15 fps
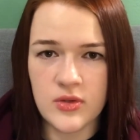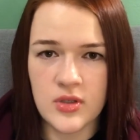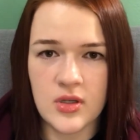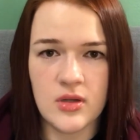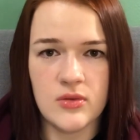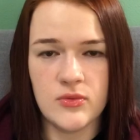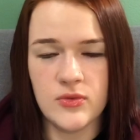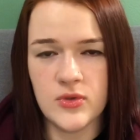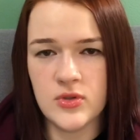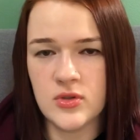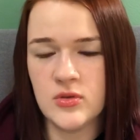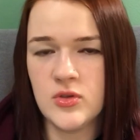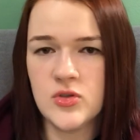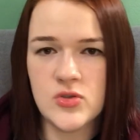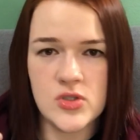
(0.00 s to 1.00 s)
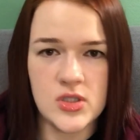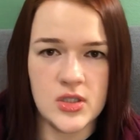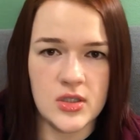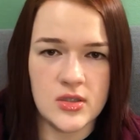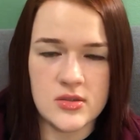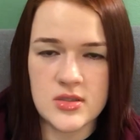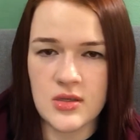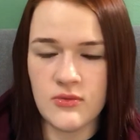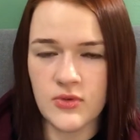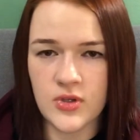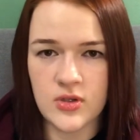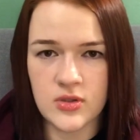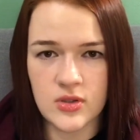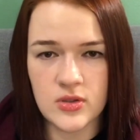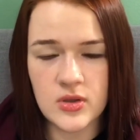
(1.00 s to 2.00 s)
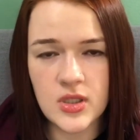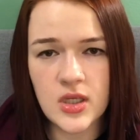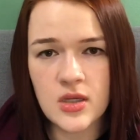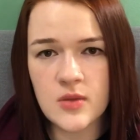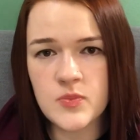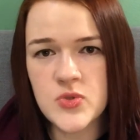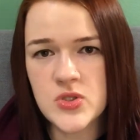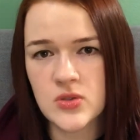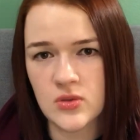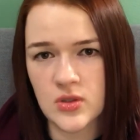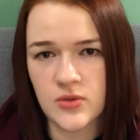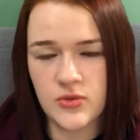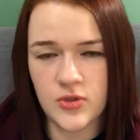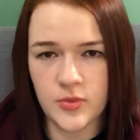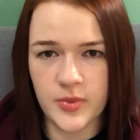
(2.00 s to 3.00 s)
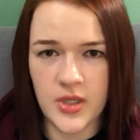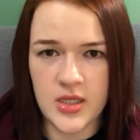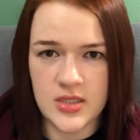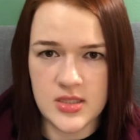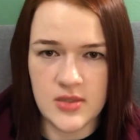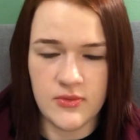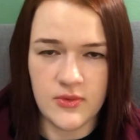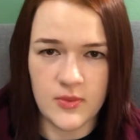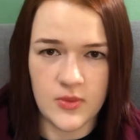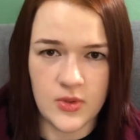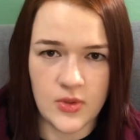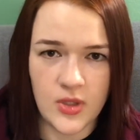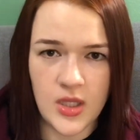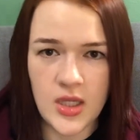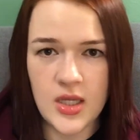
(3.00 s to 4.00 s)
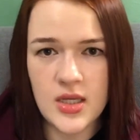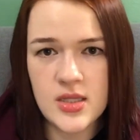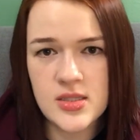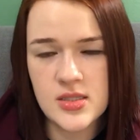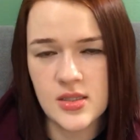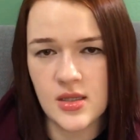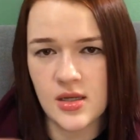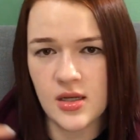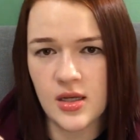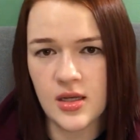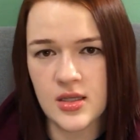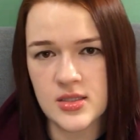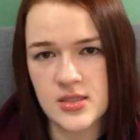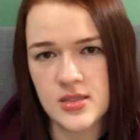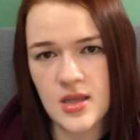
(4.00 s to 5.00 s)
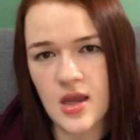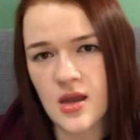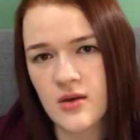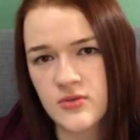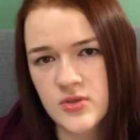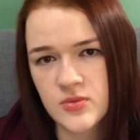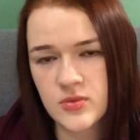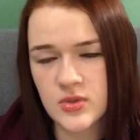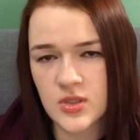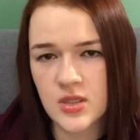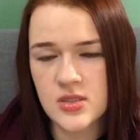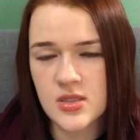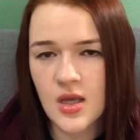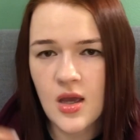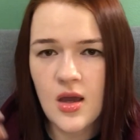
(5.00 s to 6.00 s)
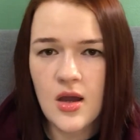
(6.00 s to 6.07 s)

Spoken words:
if you're using something on your lips or if you're applying something with your hands and then eating a snack afterwards.